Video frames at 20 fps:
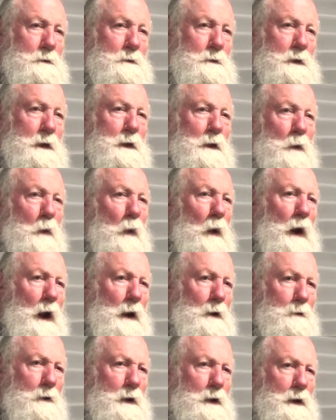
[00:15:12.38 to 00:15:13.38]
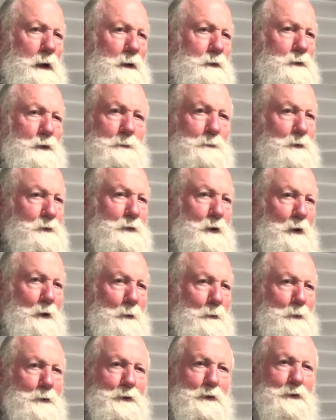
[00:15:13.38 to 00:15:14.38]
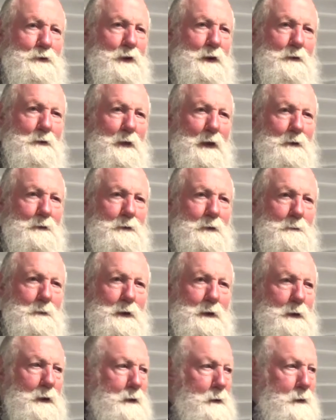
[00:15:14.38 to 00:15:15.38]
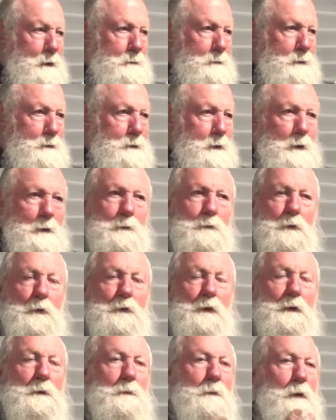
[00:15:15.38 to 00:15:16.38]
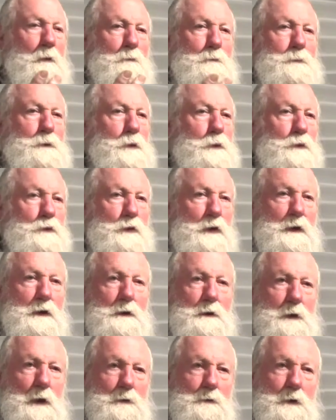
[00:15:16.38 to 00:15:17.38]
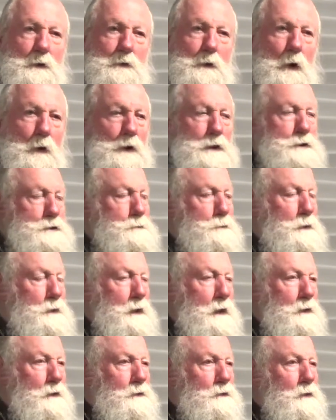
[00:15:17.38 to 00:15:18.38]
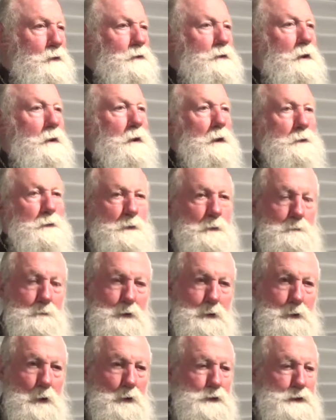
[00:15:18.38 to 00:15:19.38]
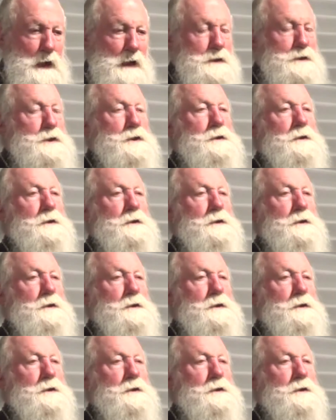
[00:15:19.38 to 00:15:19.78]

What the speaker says: inquiry. It seems terrible to say that. I mean, you know, if you think about music and the knowledge that's attached